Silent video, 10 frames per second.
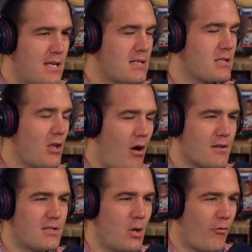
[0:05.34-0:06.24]
this
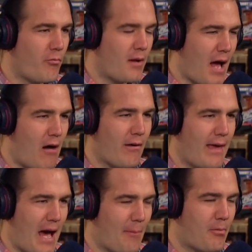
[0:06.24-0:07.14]
lawsuit from Colin
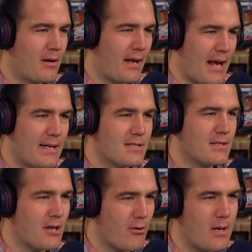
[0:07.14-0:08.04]
Kaepernick and his
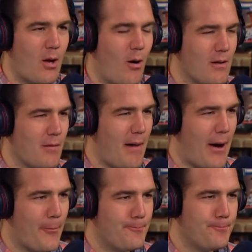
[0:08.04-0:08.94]
attorney all about?